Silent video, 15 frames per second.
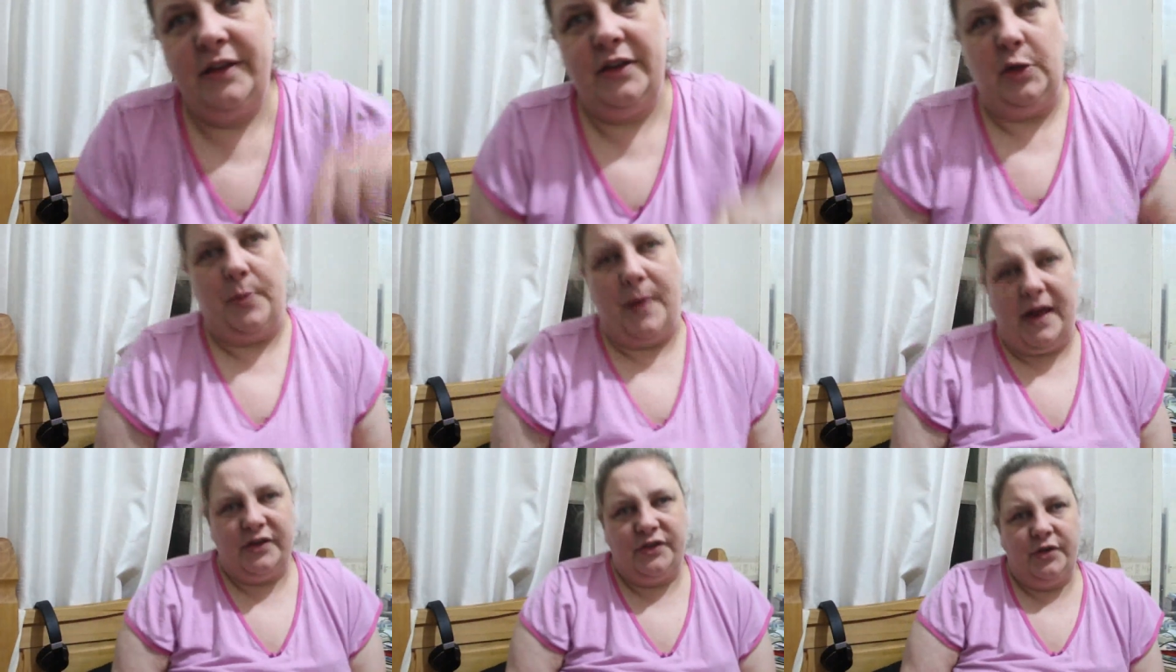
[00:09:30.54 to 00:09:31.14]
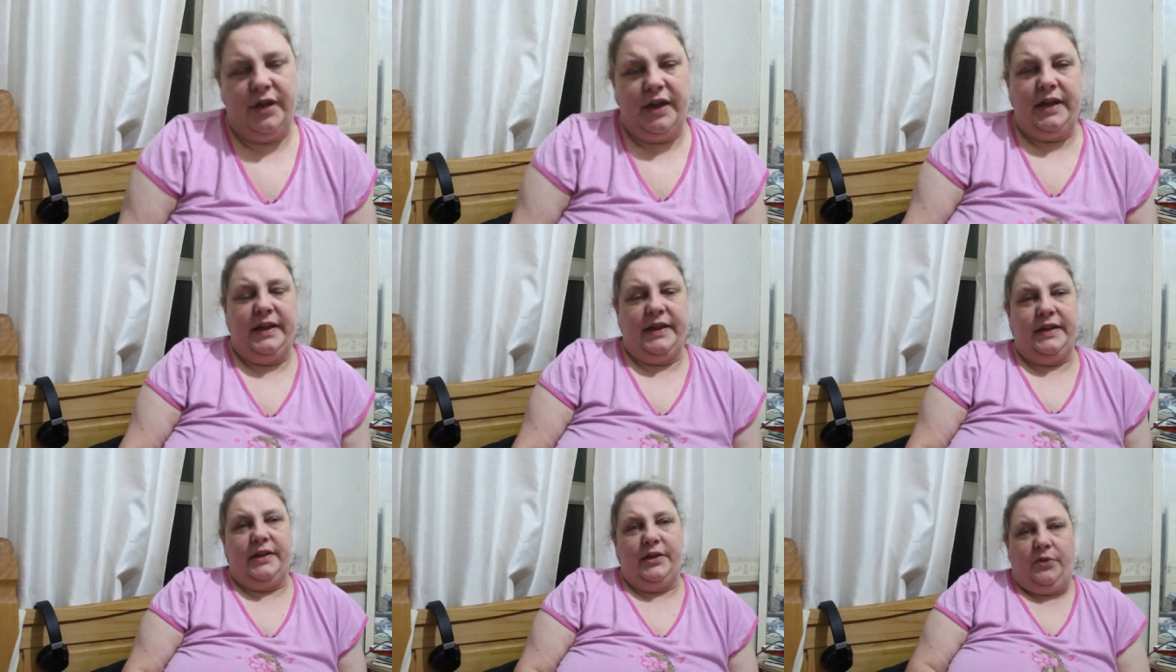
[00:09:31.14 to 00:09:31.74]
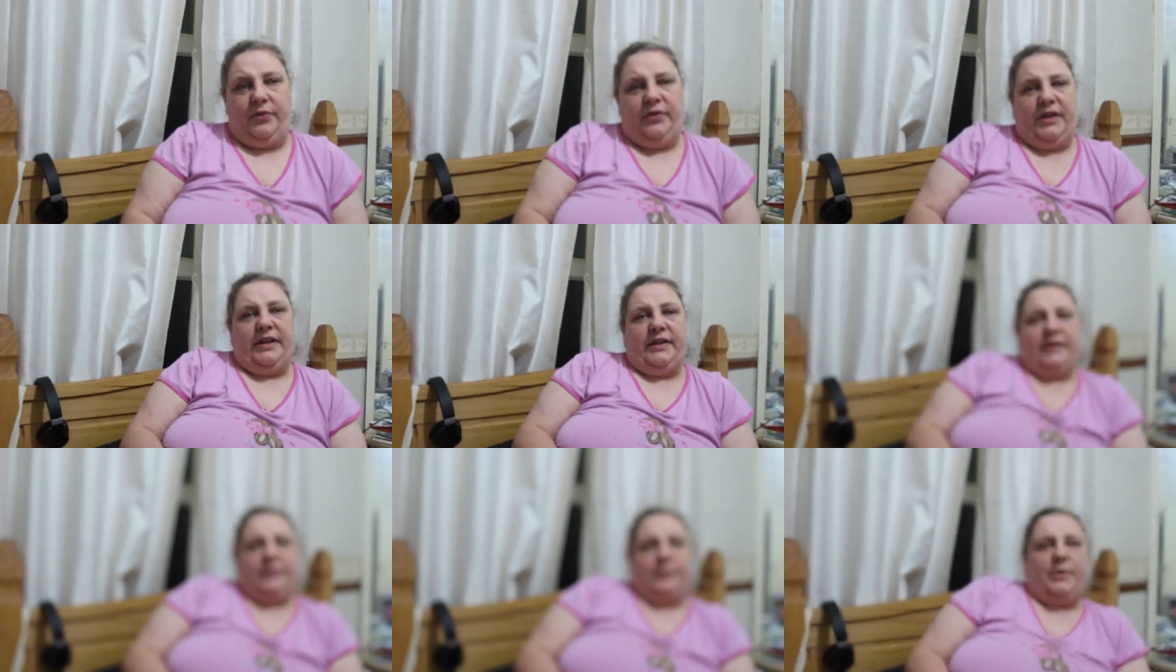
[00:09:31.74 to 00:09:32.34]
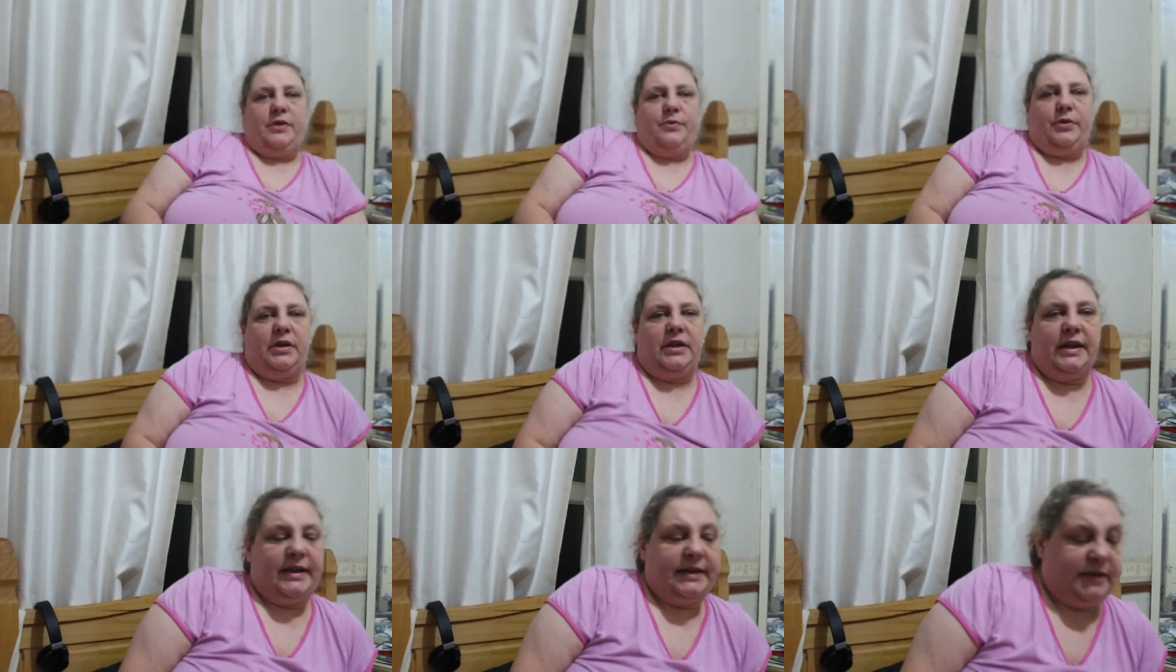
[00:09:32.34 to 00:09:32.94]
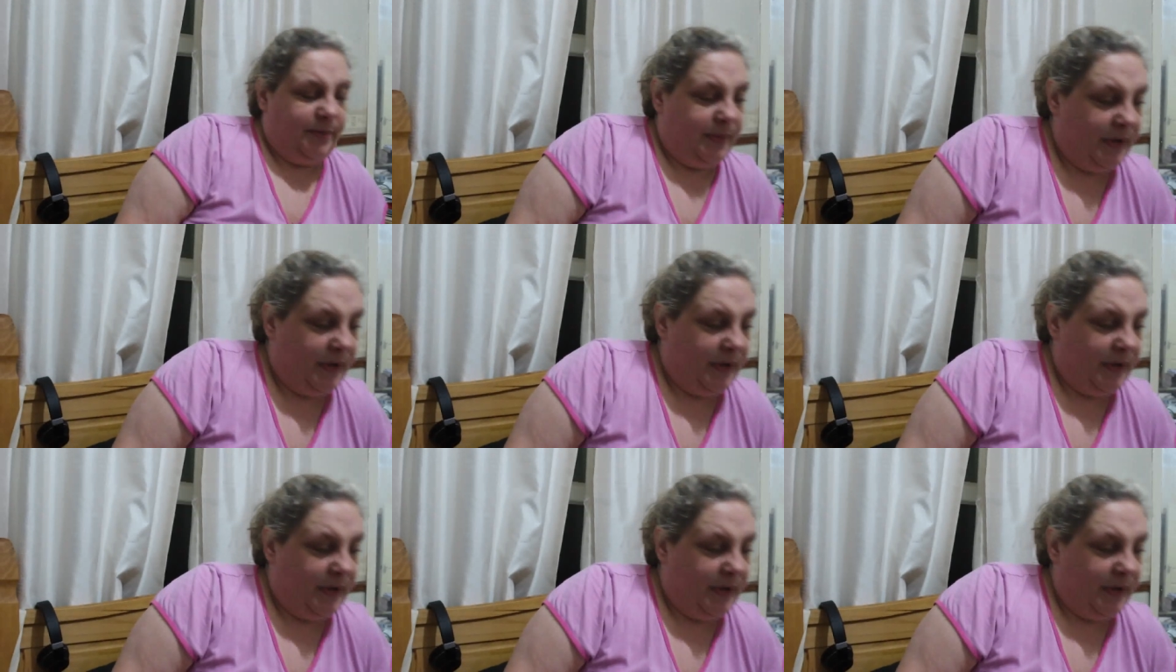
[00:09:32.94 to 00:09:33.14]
New battery. Hopefully this one will last a